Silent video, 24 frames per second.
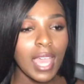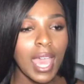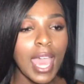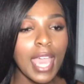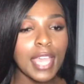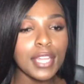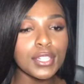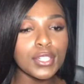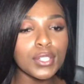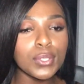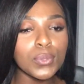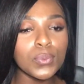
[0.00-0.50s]

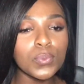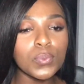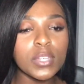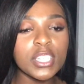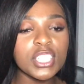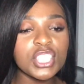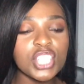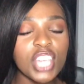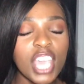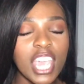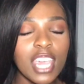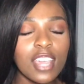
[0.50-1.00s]
I knew
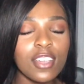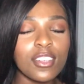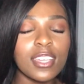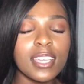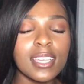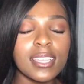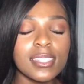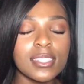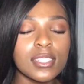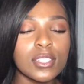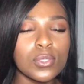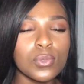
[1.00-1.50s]
which
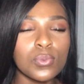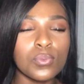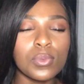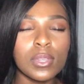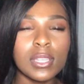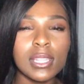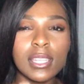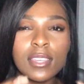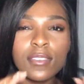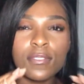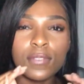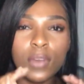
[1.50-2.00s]
areas to
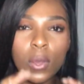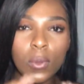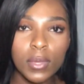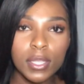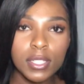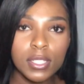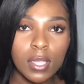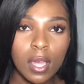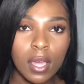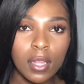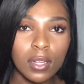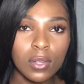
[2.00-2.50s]
really
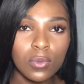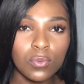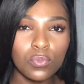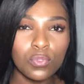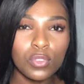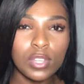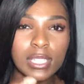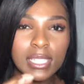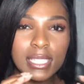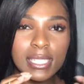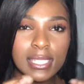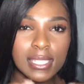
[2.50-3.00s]
focus on and
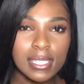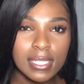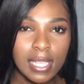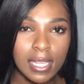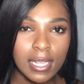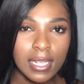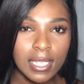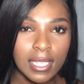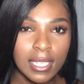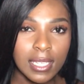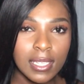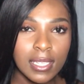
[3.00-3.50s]
really
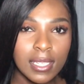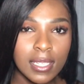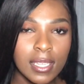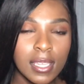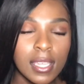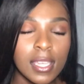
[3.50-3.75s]
study.